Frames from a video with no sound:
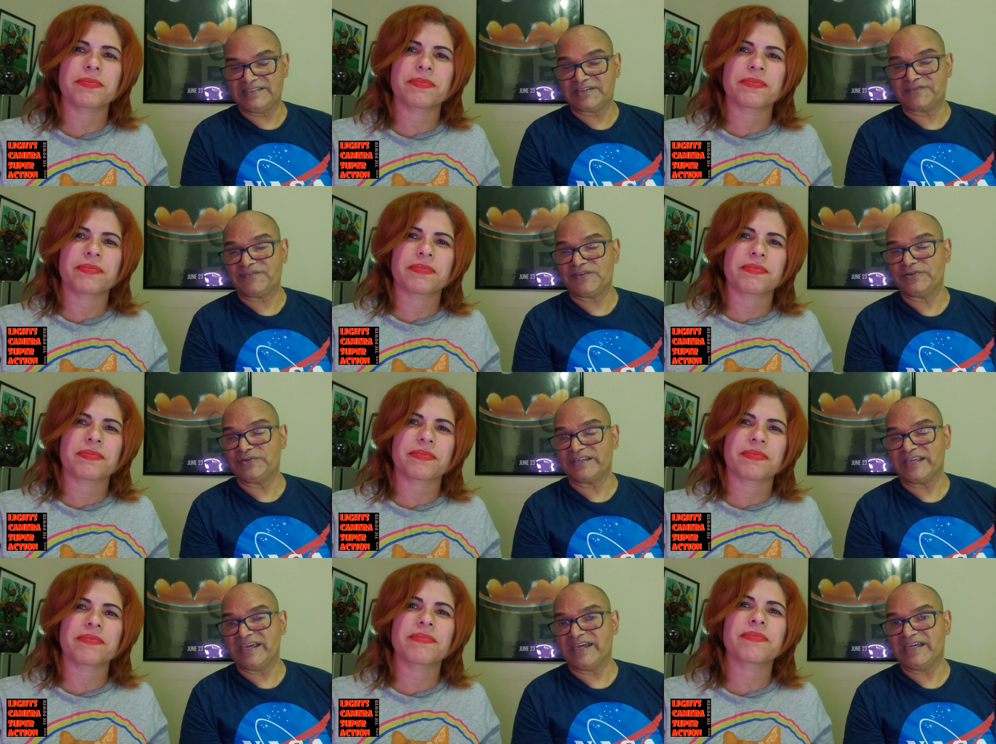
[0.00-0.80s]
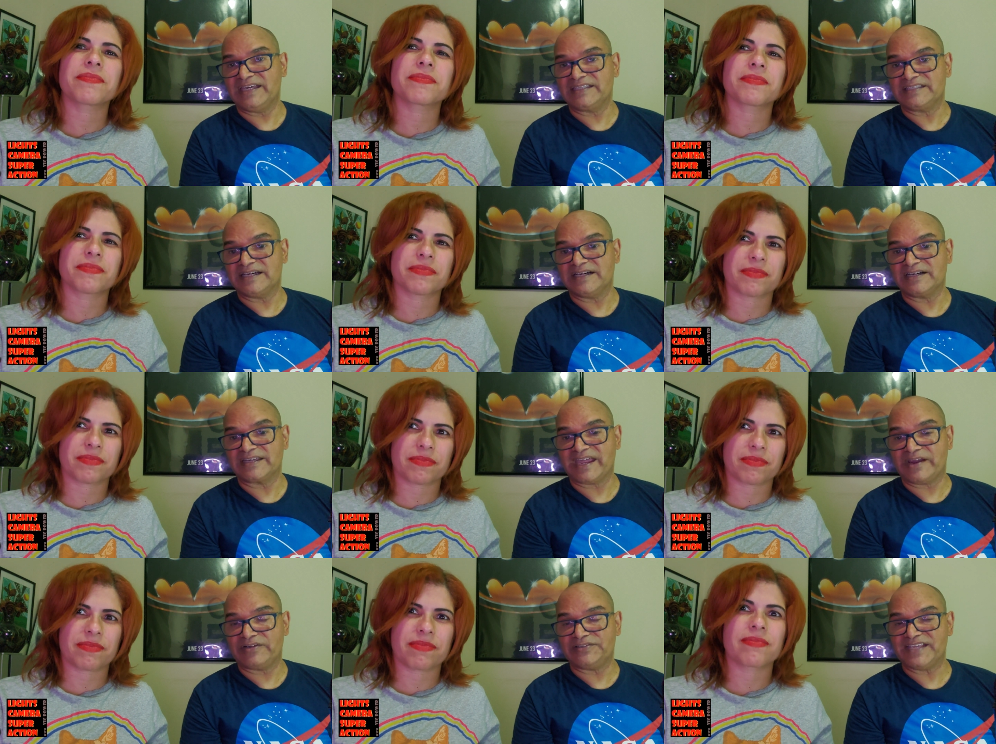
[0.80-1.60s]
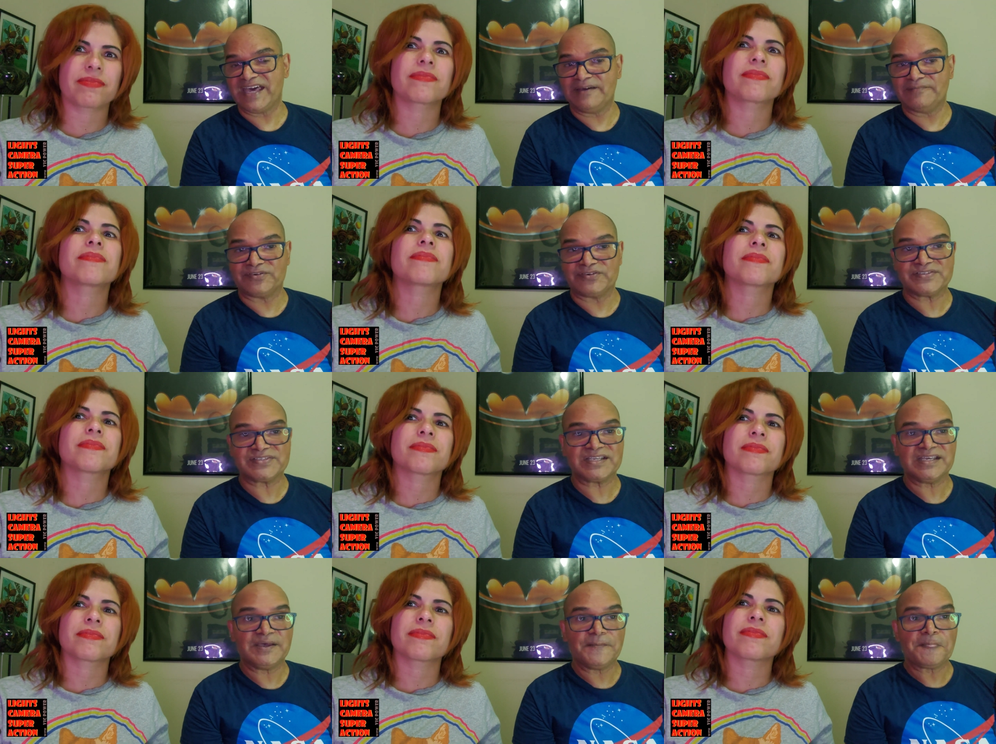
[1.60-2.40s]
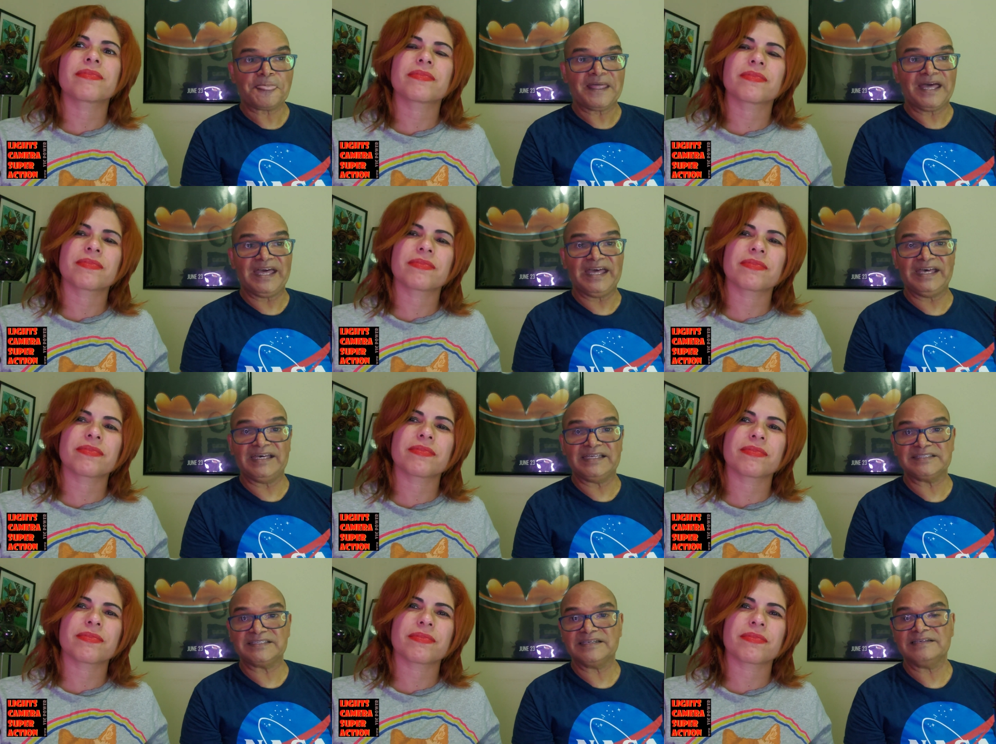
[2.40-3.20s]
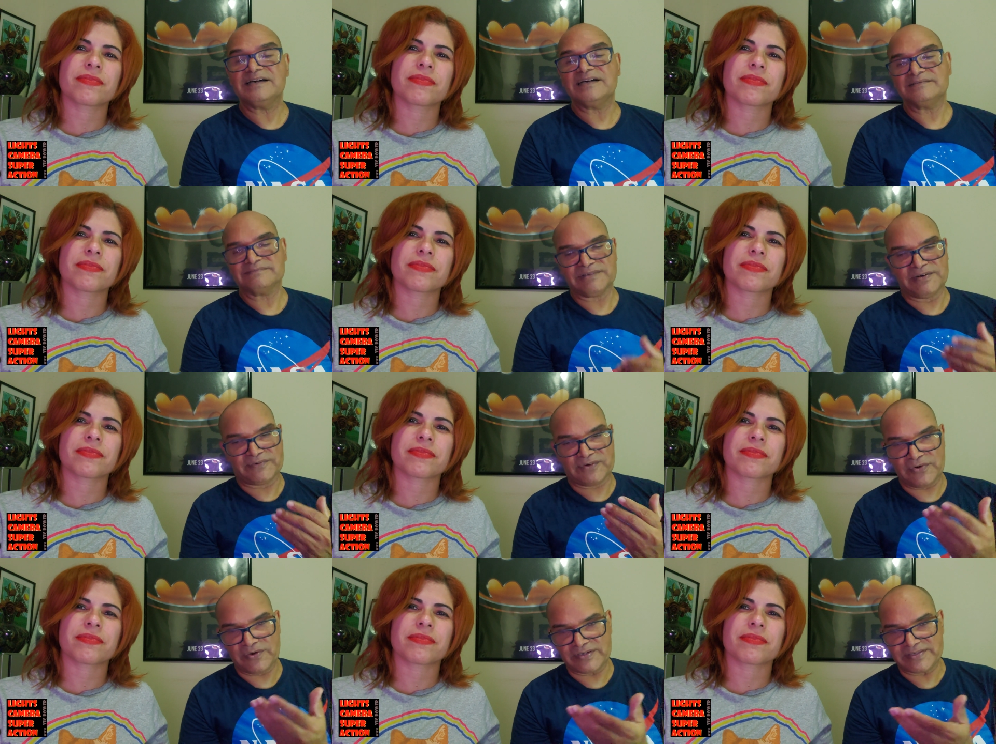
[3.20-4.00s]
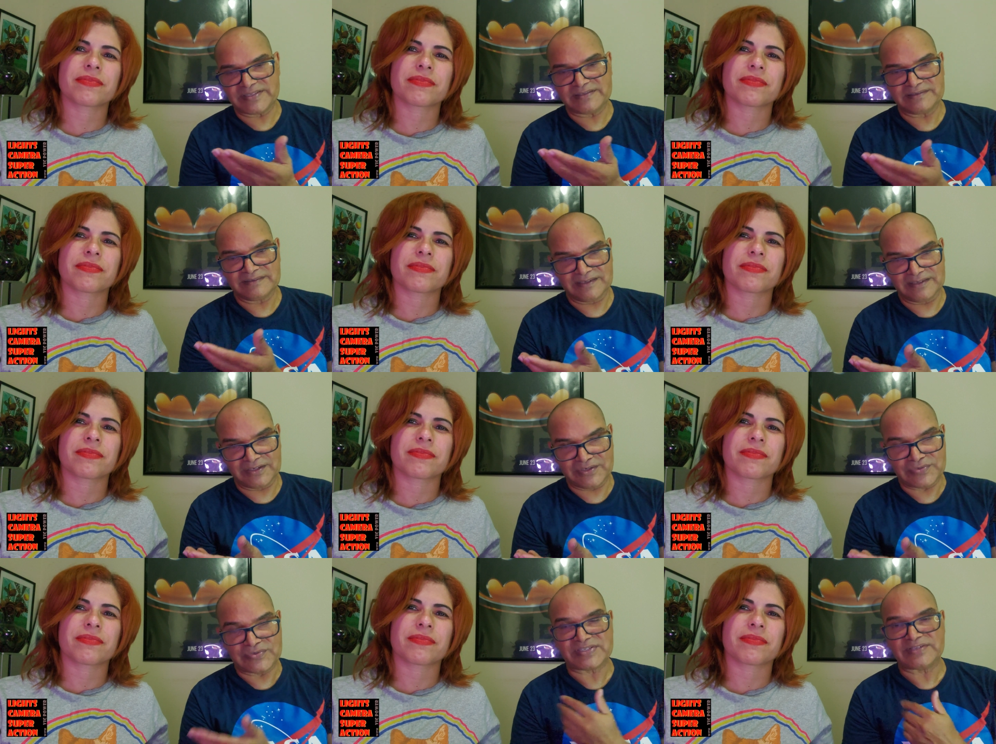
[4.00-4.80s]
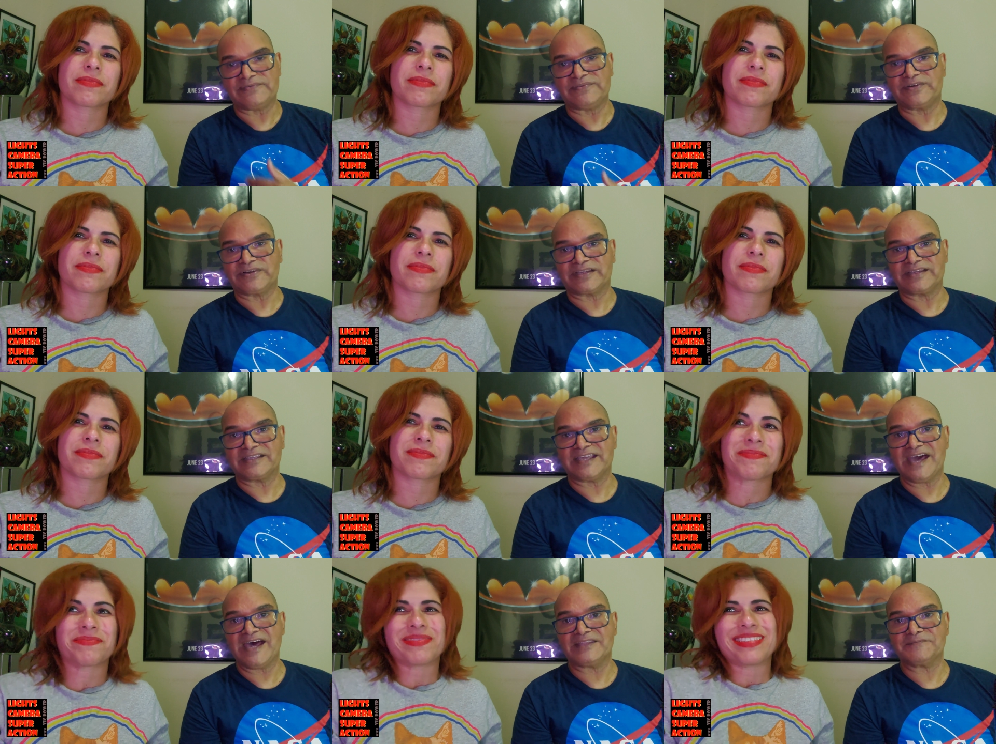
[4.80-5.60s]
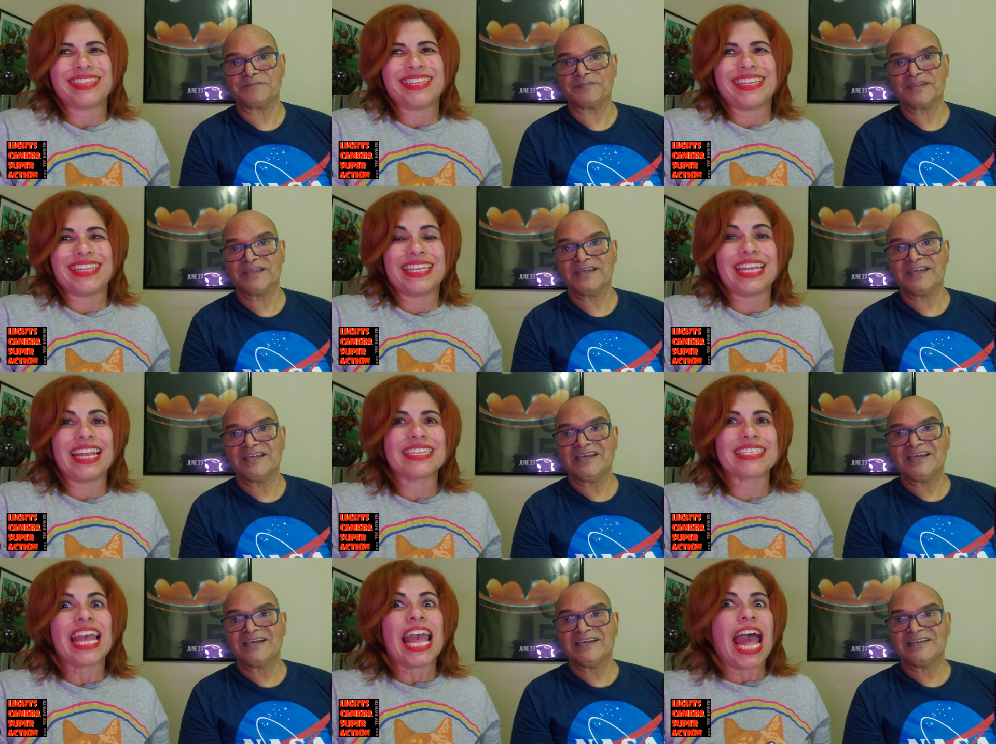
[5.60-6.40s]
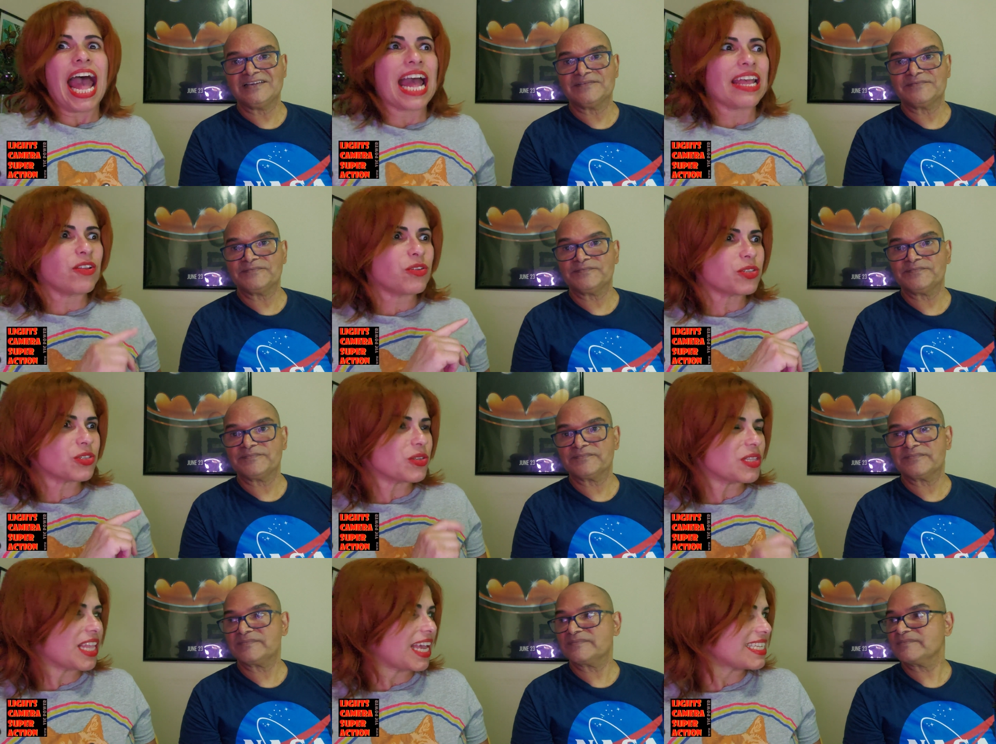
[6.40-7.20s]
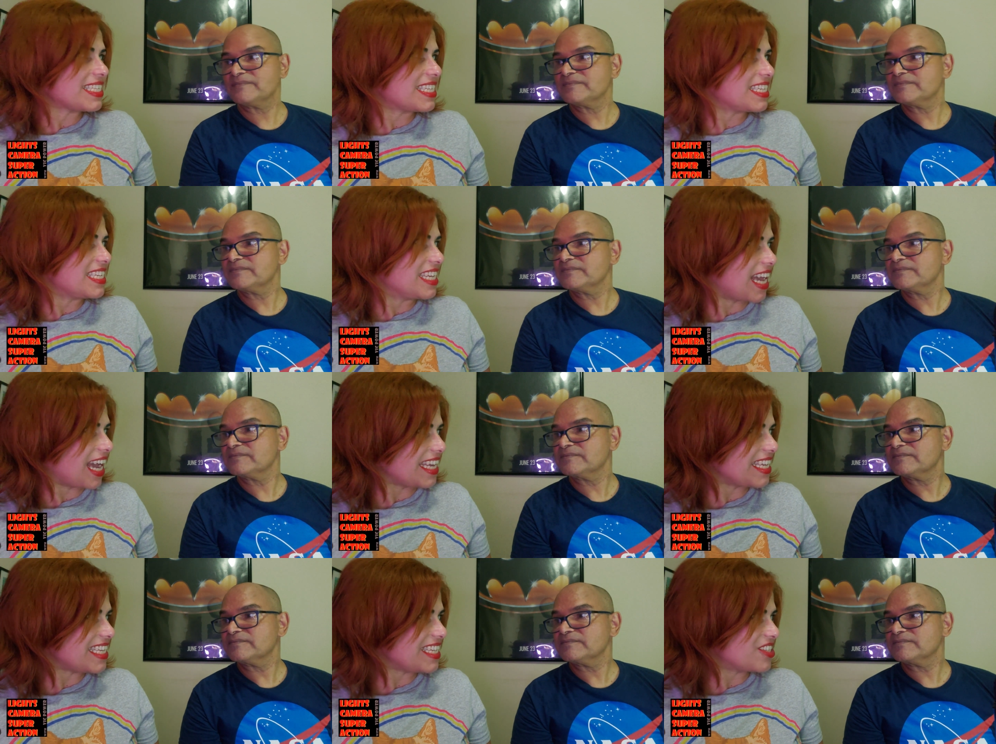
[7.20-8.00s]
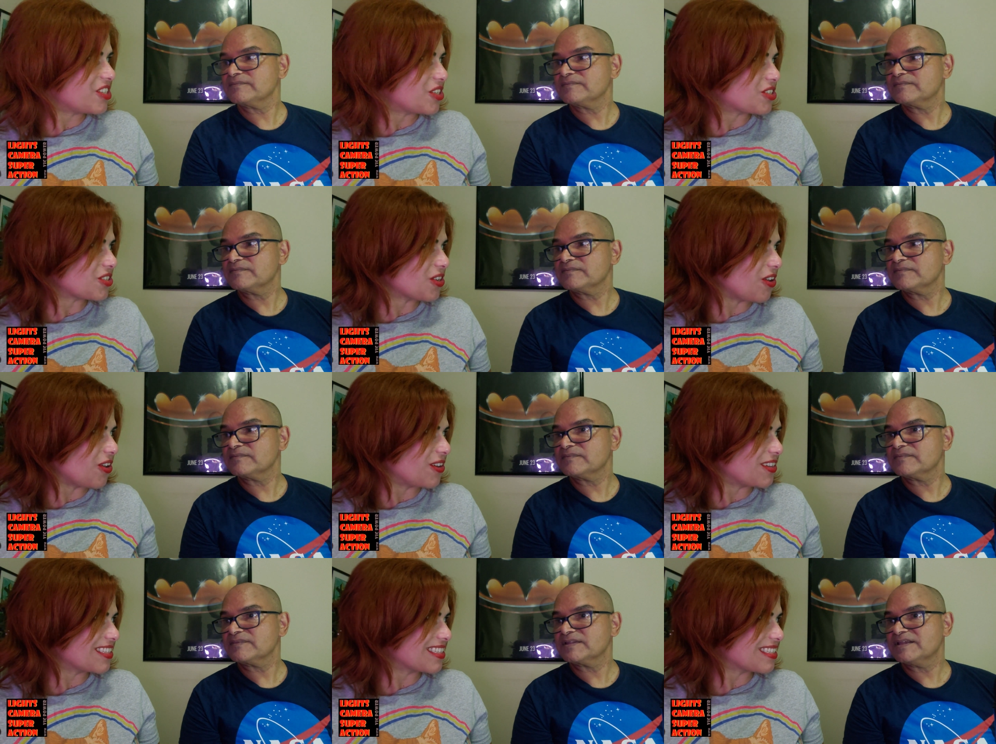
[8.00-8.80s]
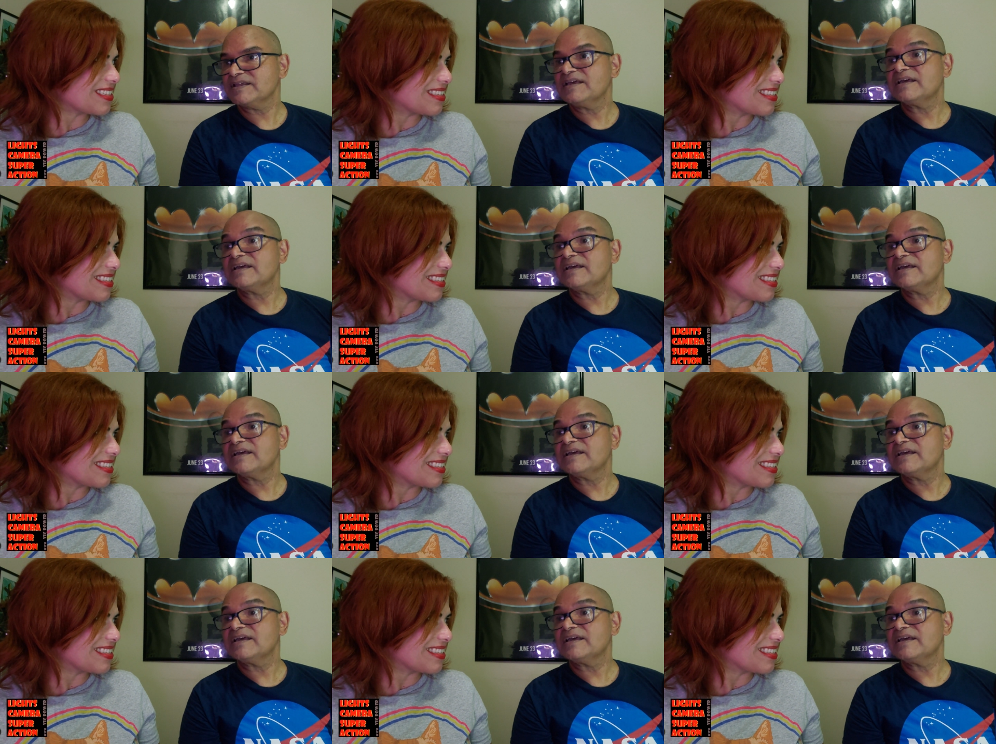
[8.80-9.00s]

Speaker 1: Nick Fury and Carol Danvers, and of course Goose the Flerkin cat.
Speaker 2: Yes, I also like the 90s songs.